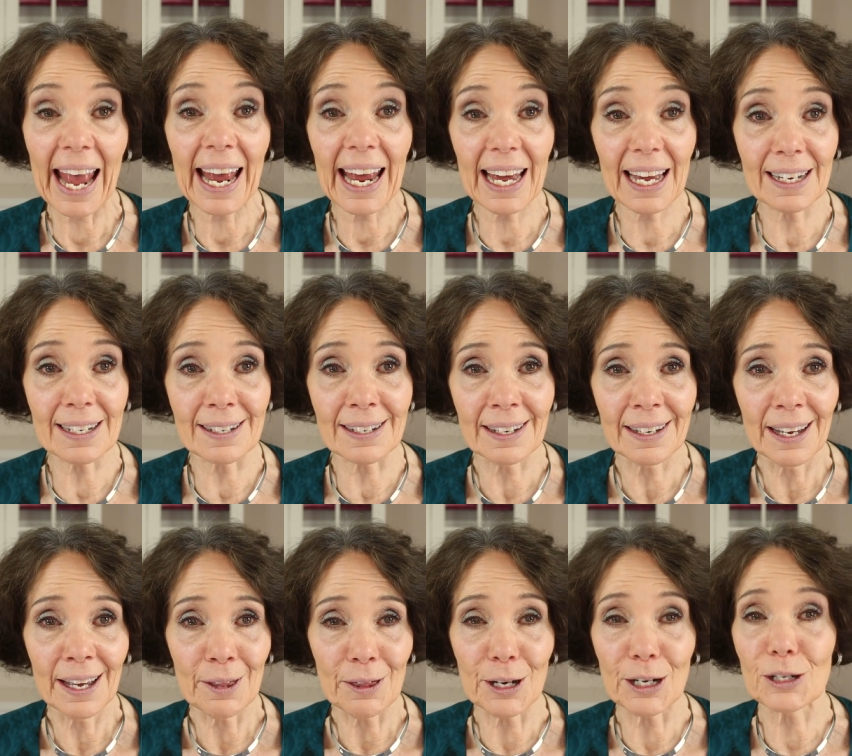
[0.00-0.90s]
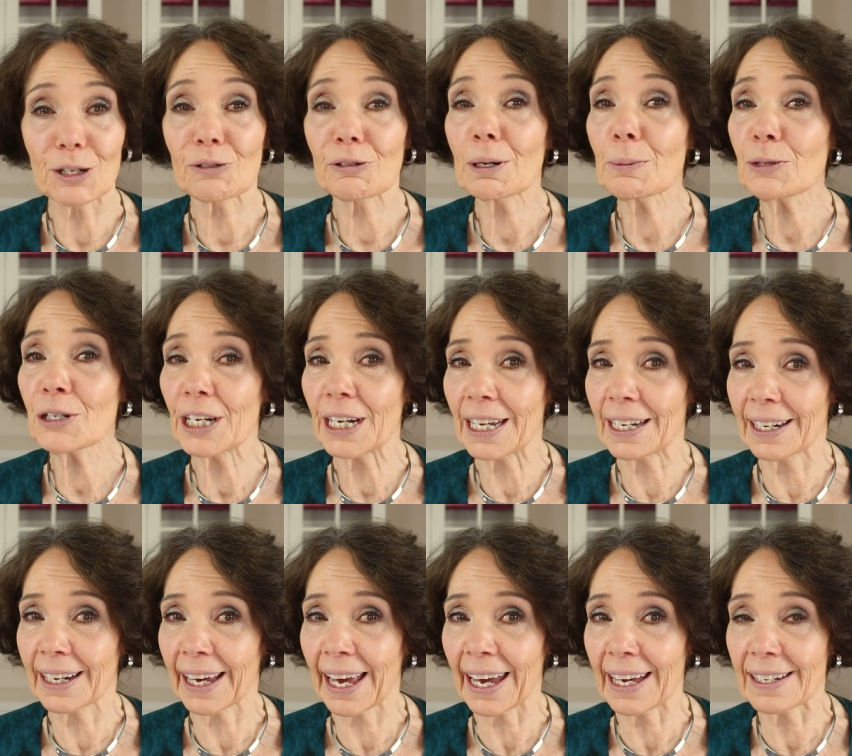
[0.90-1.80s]
And the description
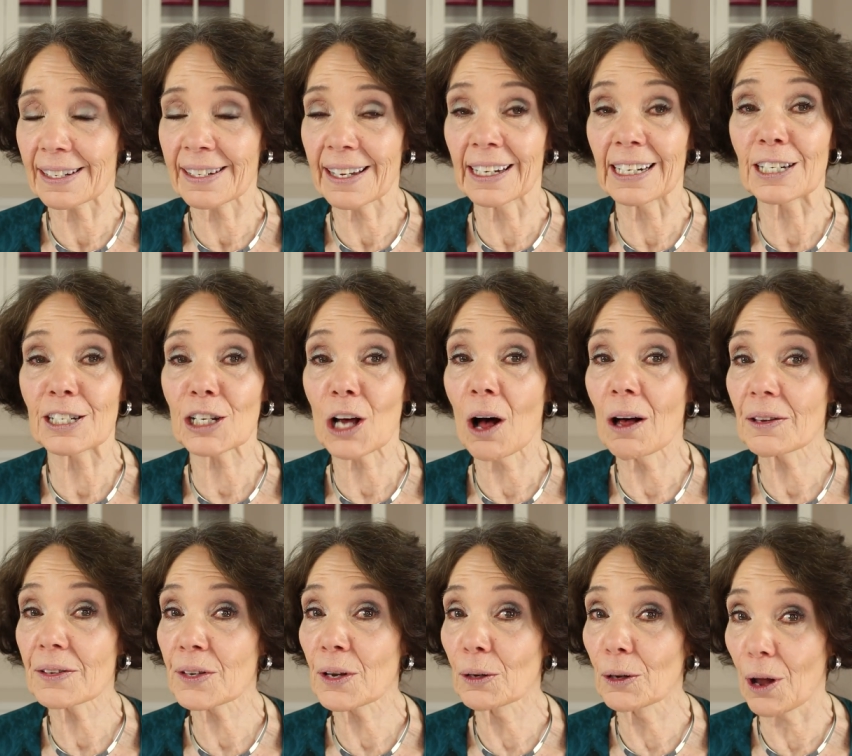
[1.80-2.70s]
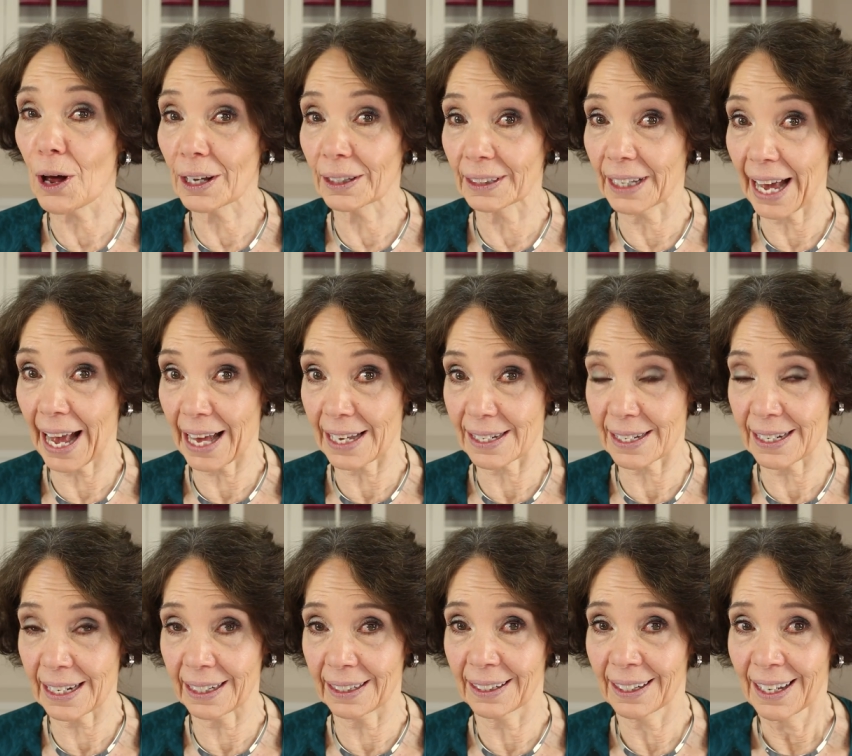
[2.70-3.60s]
indicates that it's also long
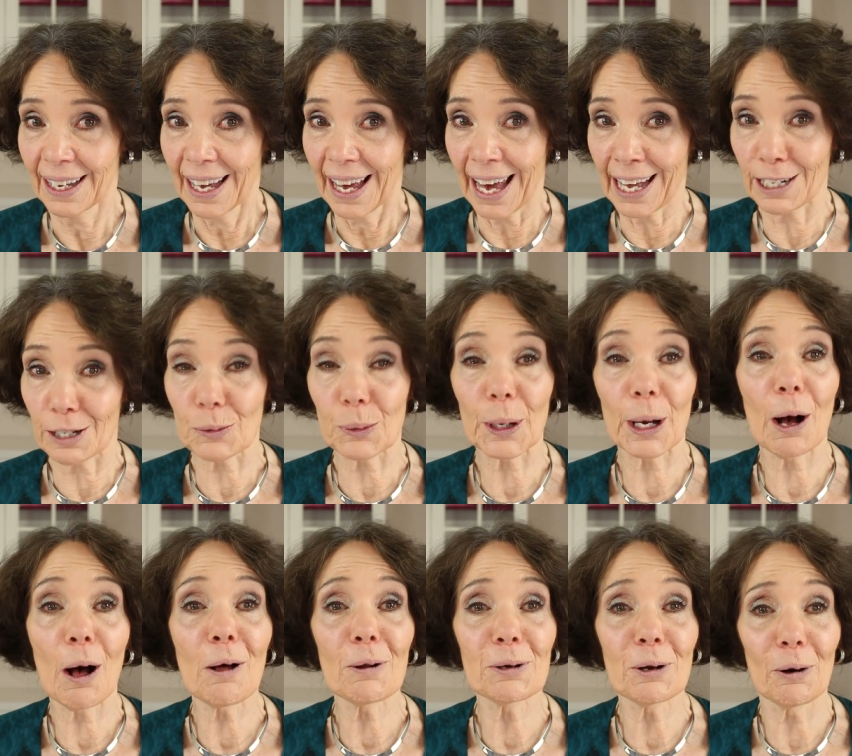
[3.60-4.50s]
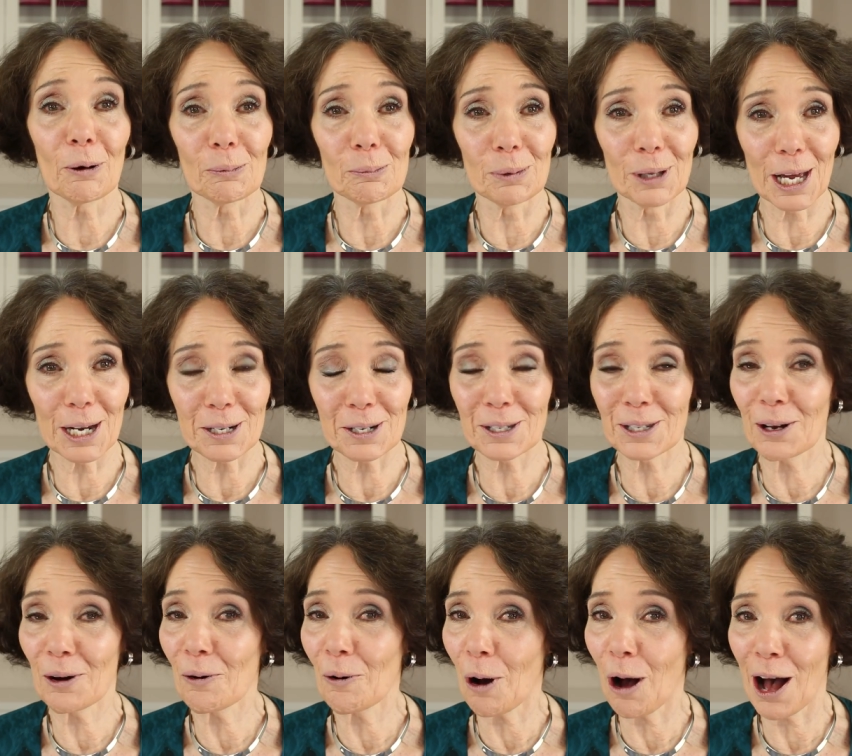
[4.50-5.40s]
lasting. And as we all know, blush
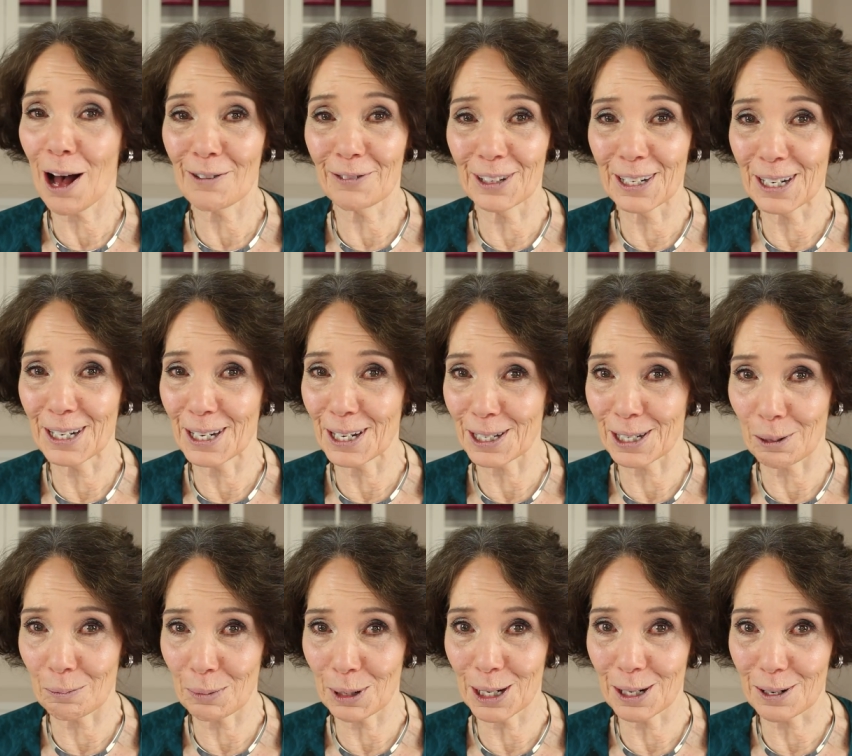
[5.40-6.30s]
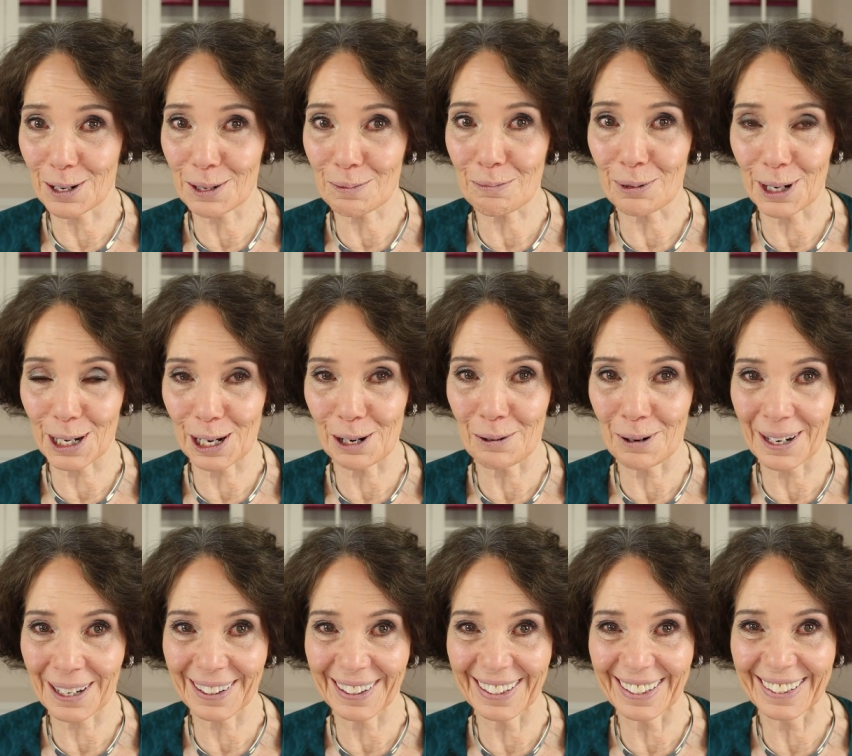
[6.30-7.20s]
so often disappears pretty
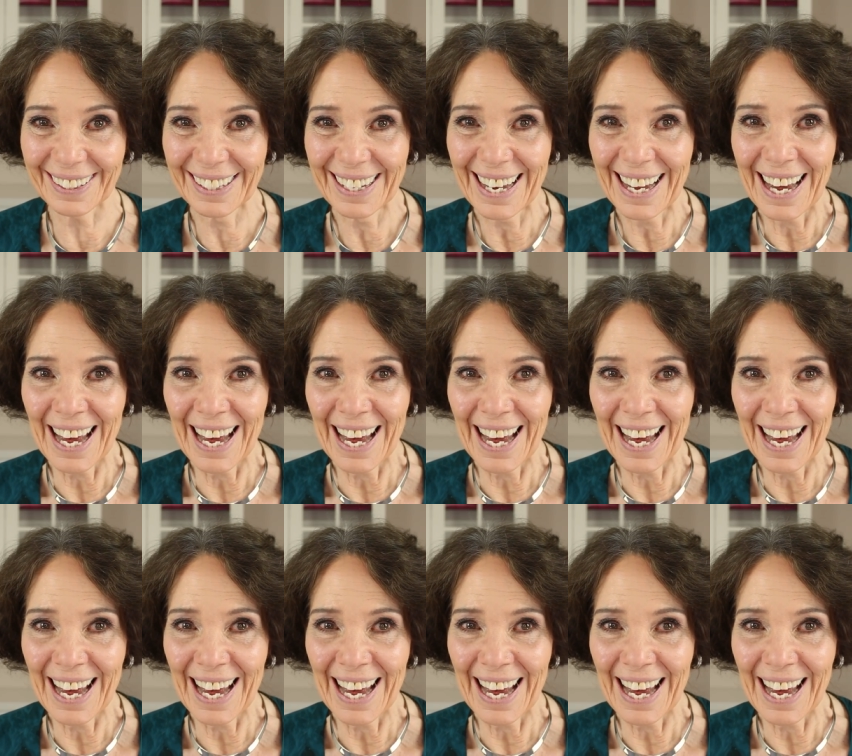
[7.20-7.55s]
quickly.